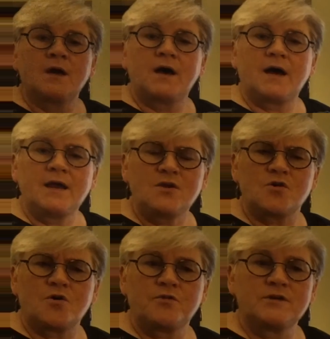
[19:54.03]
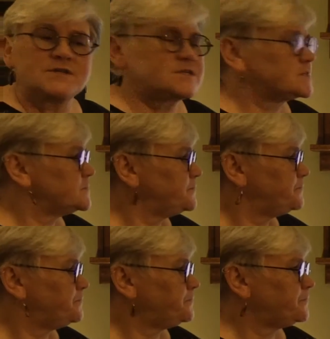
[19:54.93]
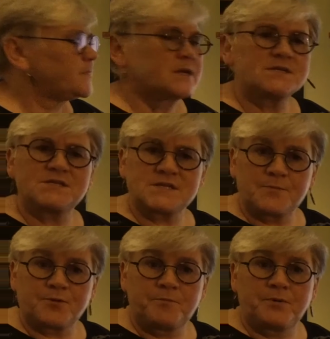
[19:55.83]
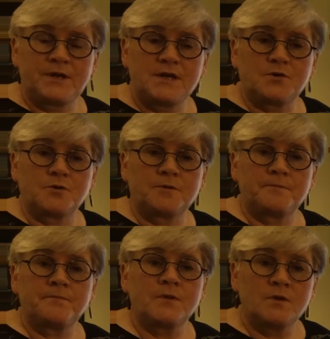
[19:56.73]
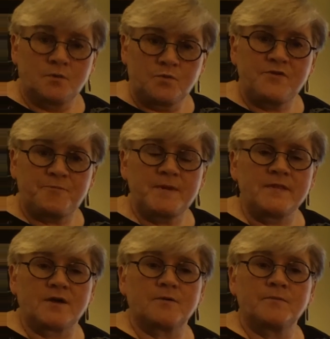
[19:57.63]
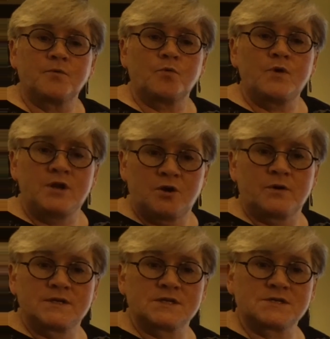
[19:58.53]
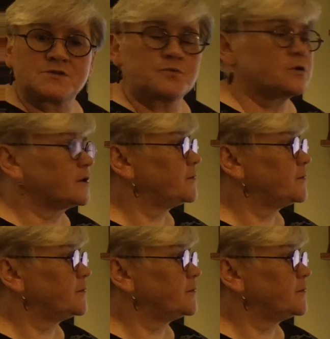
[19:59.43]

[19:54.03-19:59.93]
I call this separate but equal. We've been there. We know it doesn't work.